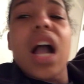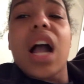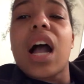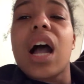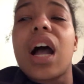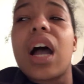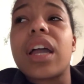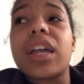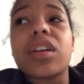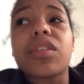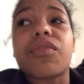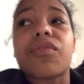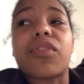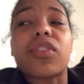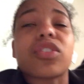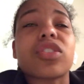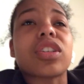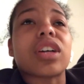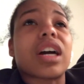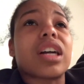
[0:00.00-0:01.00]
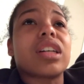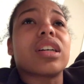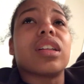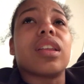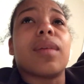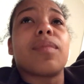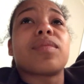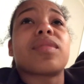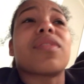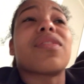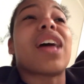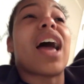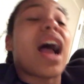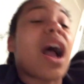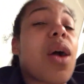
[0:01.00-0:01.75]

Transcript: I first got a glimpse of the